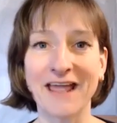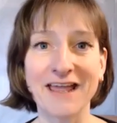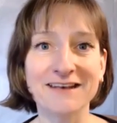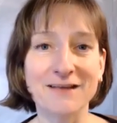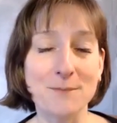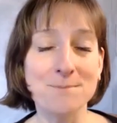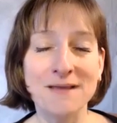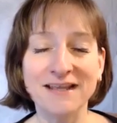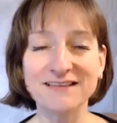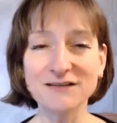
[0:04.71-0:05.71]
and
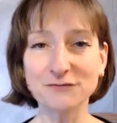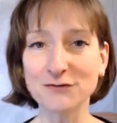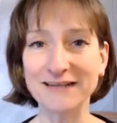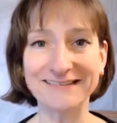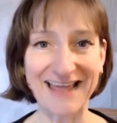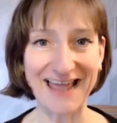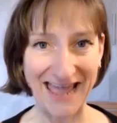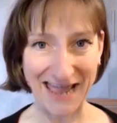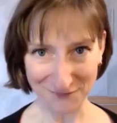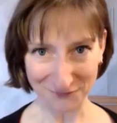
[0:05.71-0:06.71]
amazing food is
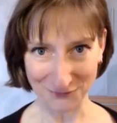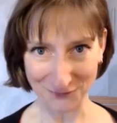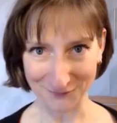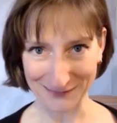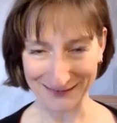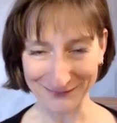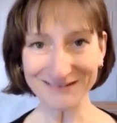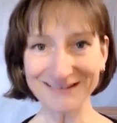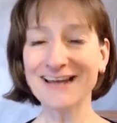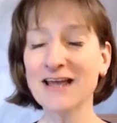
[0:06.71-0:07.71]
everywhere we look.